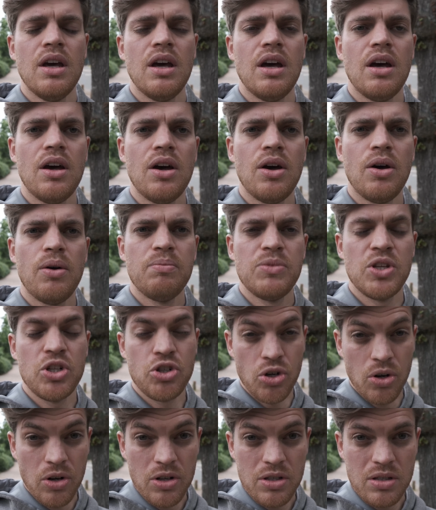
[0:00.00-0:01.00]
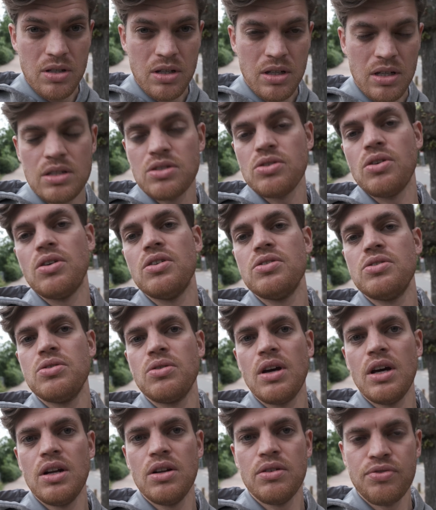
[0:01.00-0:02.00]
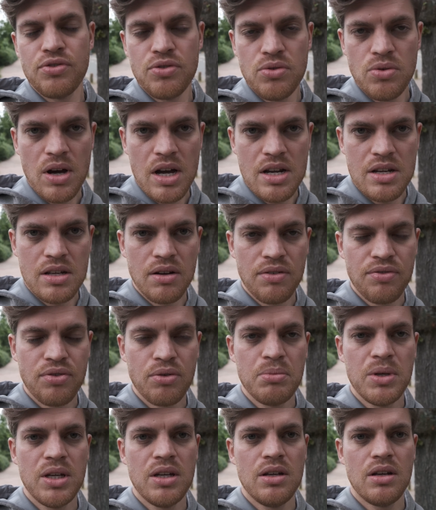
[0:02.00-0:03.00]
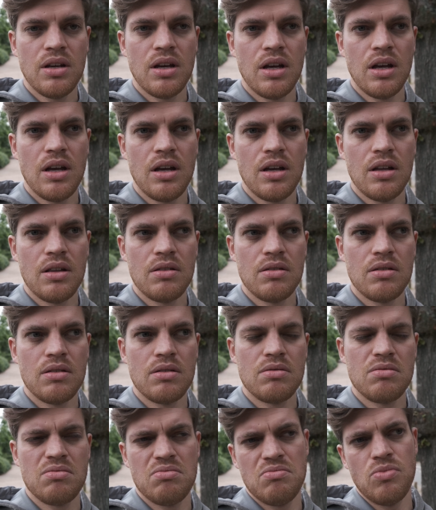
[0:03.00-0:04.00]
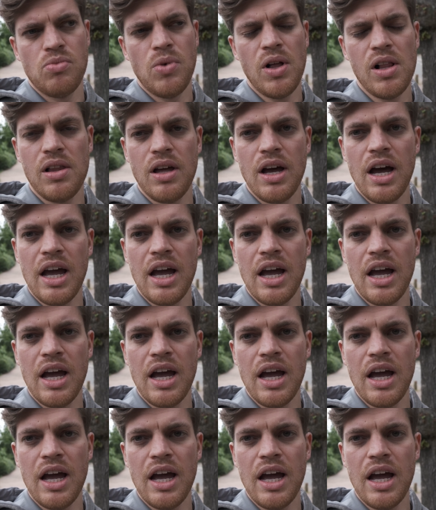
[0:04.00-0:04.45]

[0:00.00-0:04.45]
The joystick is also kind of new idea for me, and well,